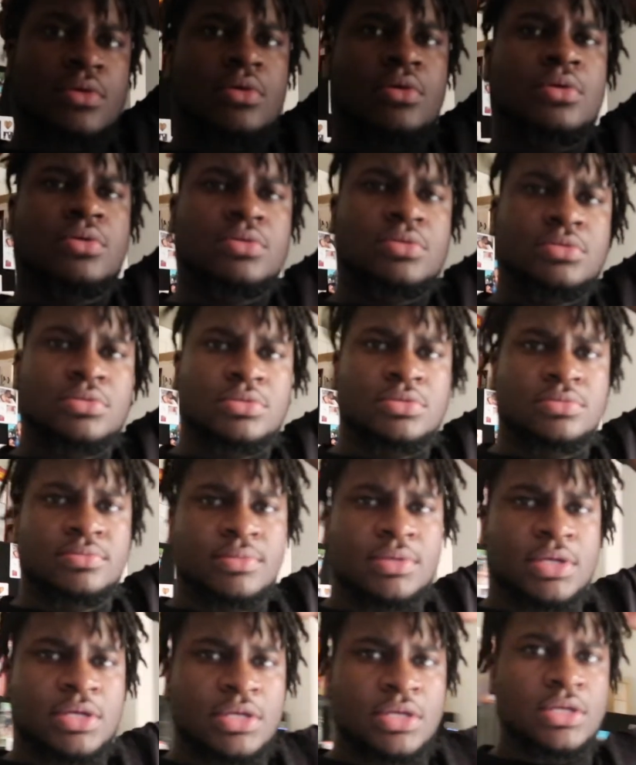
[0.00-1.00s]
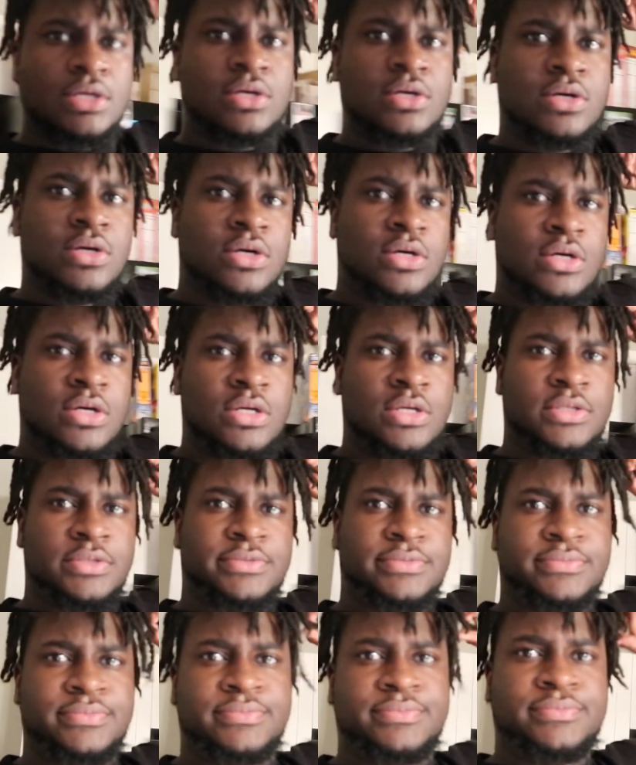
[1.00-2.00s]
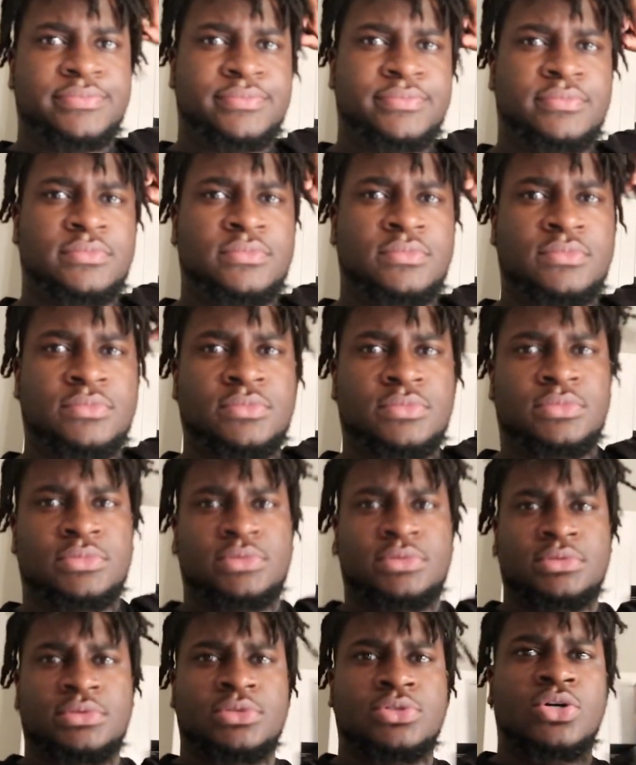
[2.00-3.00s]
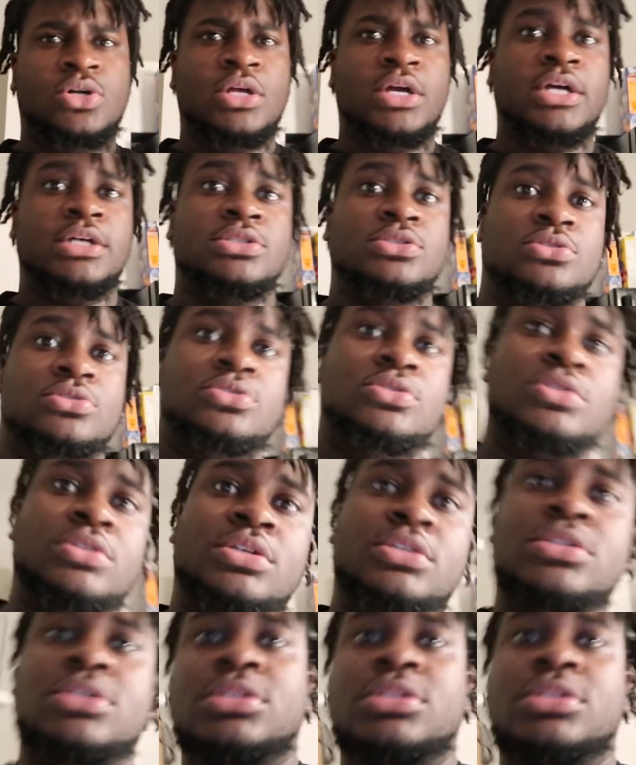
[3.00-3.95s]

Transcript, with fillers: Oh my god. Oh, I gotta turn on another